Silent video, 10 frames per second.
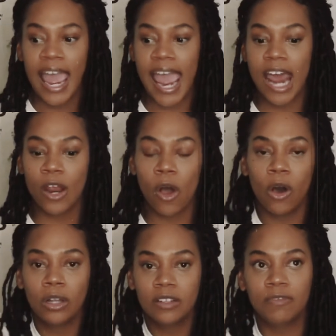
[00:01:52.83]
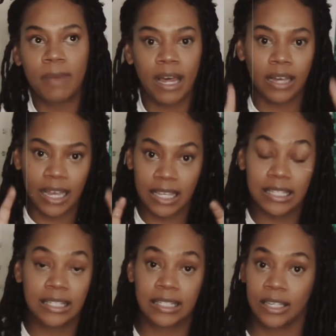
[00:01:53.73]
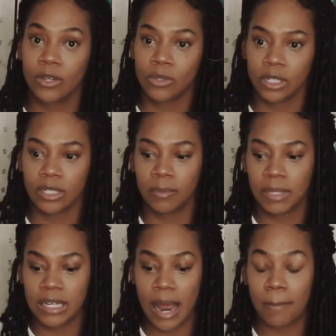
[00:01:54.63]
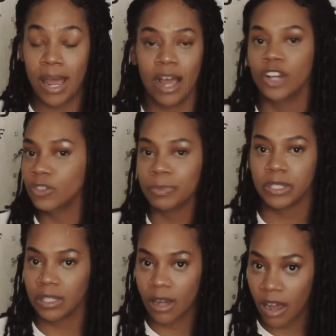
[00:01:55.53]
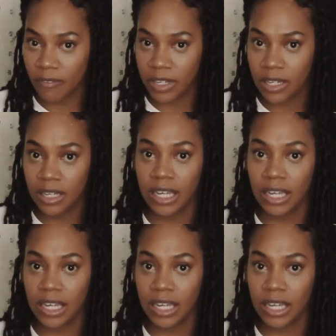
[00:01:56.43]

And all of my, I guess, skills are something I'm not 100% confident in.